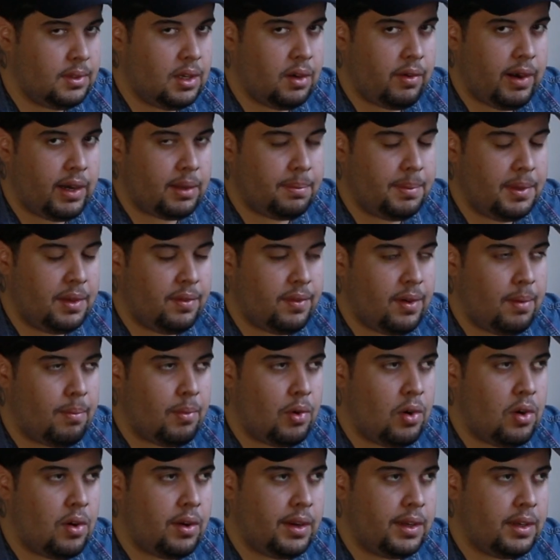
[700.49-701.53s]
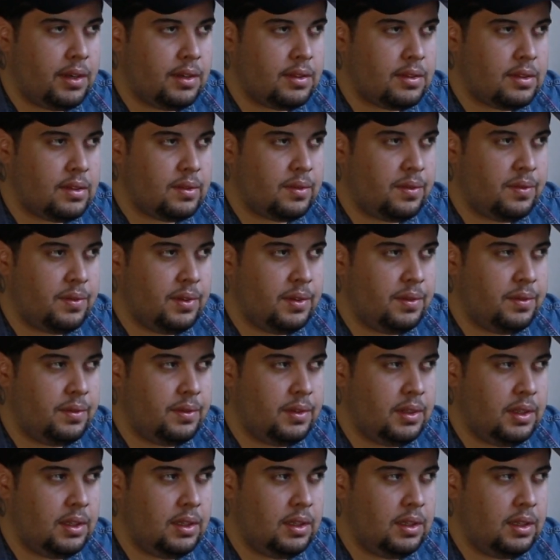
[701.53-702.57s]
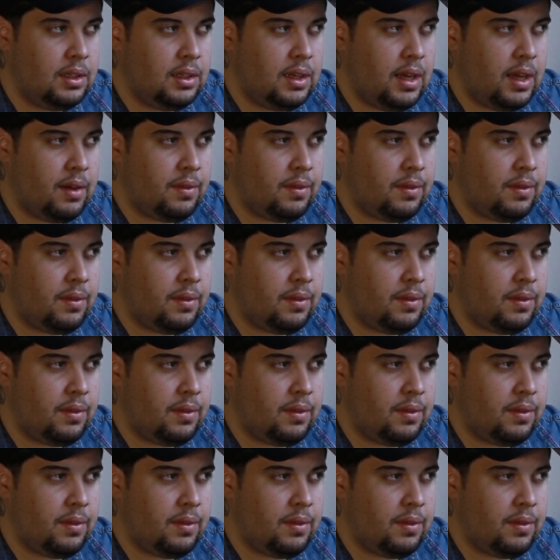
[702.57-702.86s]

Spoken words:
correct me if I'm wrong, it is a 50